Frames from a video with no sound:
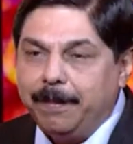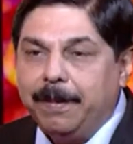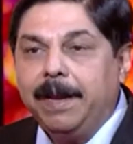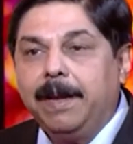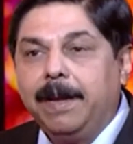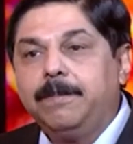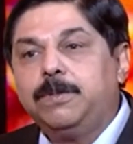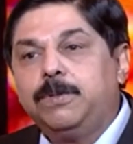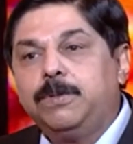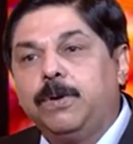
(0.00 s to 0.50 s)

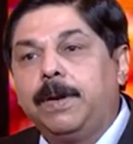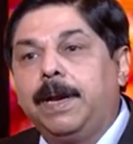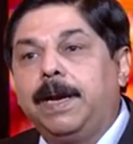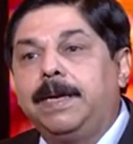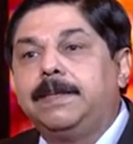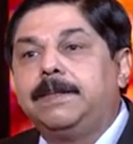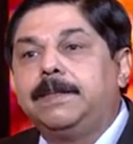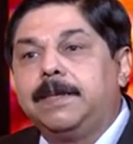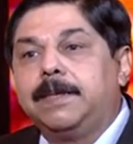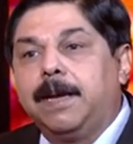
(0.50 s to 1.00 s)
but I'm sure
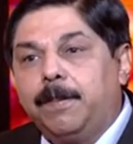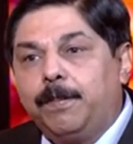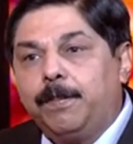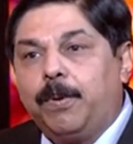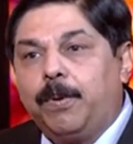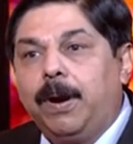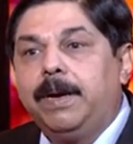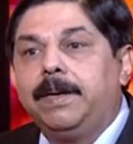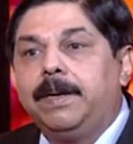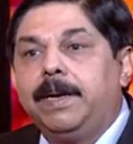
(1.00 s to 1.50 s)
at some
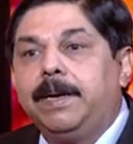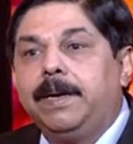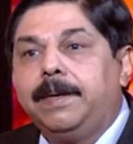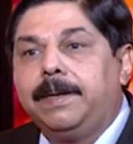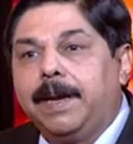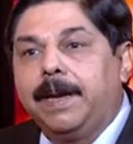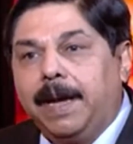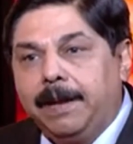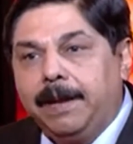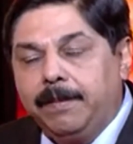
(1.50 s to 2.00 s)
point
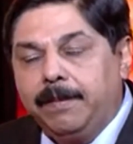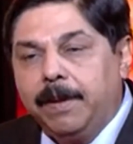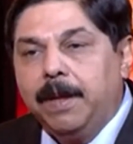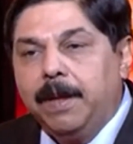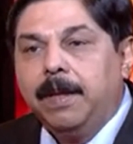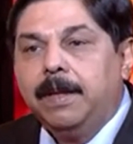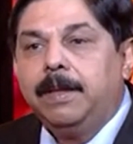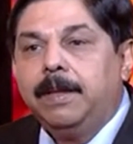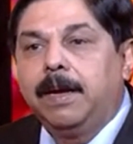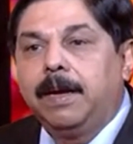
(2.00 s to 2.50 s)
in time,
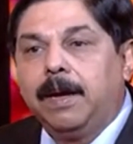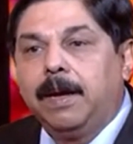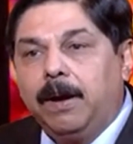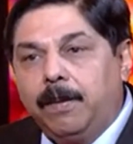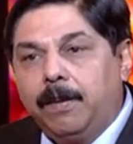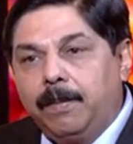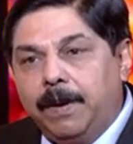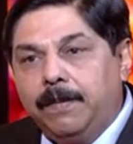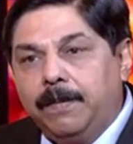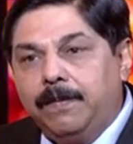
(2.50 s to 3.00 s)
the
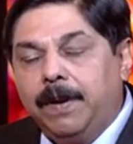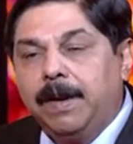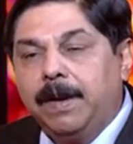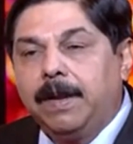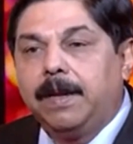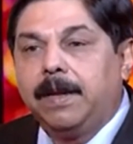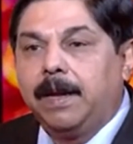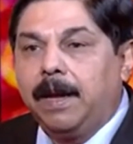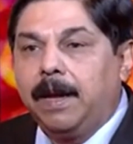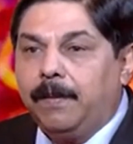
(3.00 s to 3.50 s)
government will
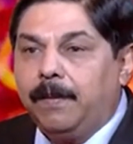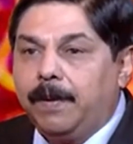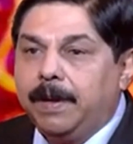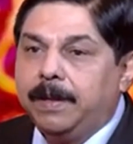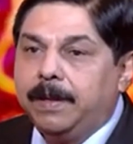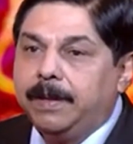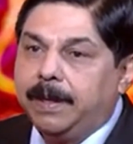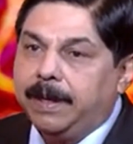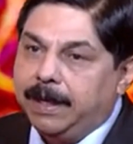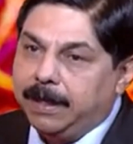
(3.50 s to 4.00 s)

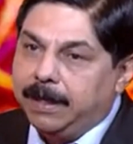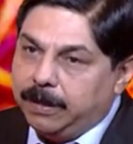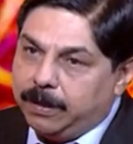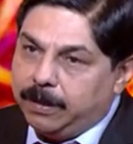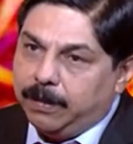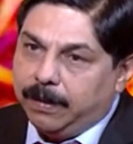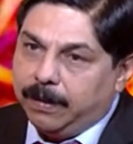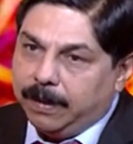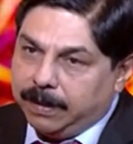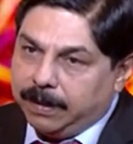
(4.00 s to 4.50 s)
cover the
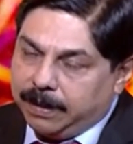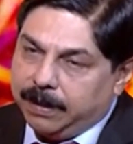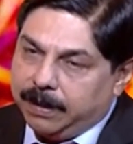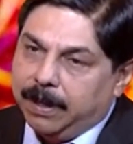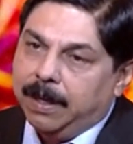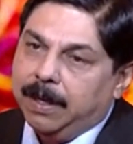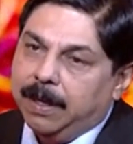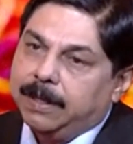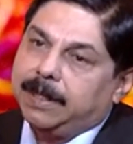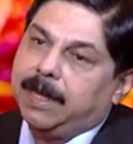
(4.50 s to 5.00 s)
insurance
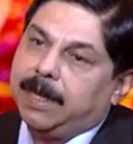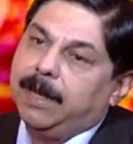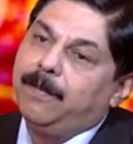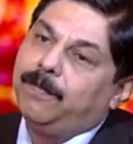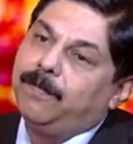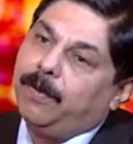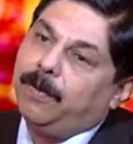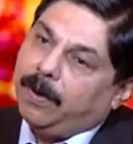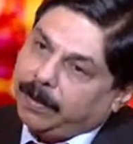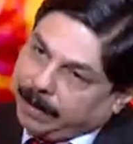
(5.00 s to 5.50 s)

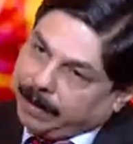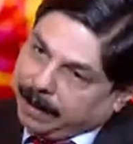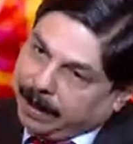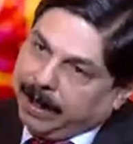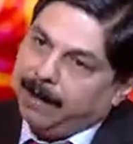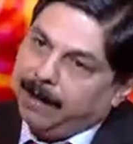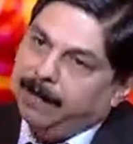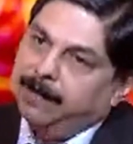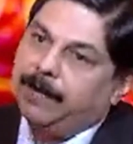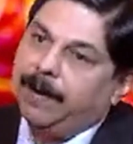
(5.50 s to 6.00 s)
scheme for
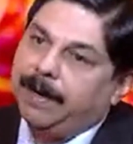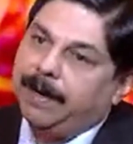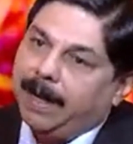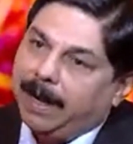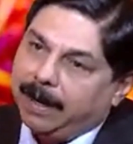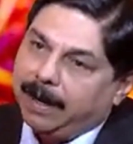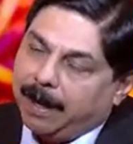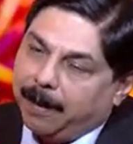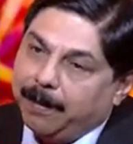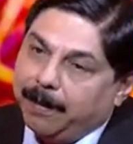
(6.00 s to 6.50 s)
the
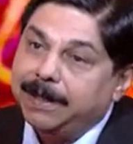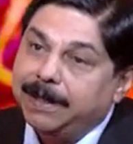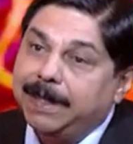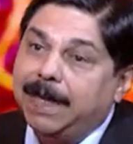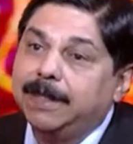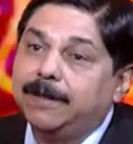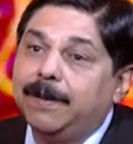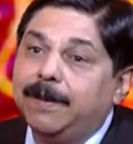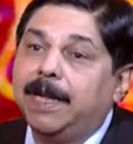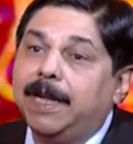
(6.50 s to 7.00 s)
infertile couples
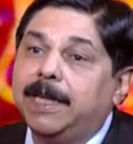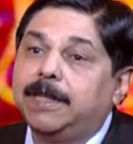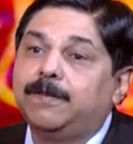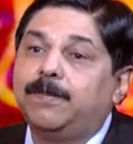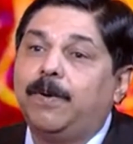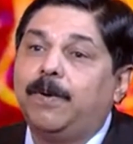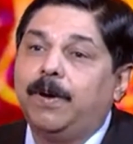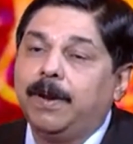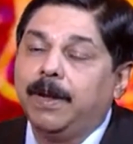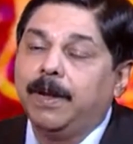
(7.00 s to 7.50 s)
as well as
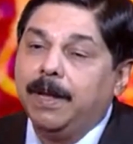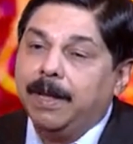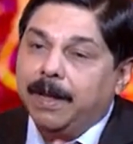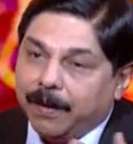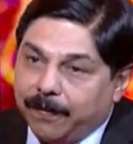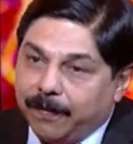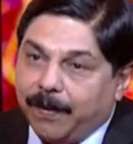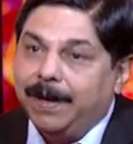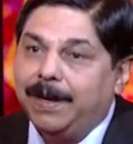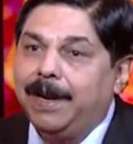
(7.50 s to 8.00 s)
for
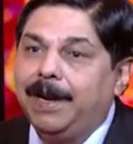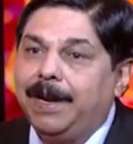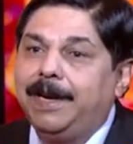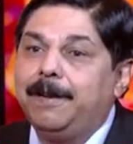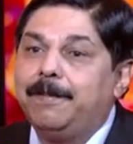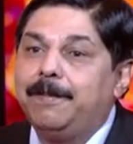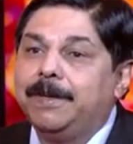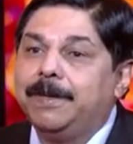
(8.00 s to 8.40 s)
fertility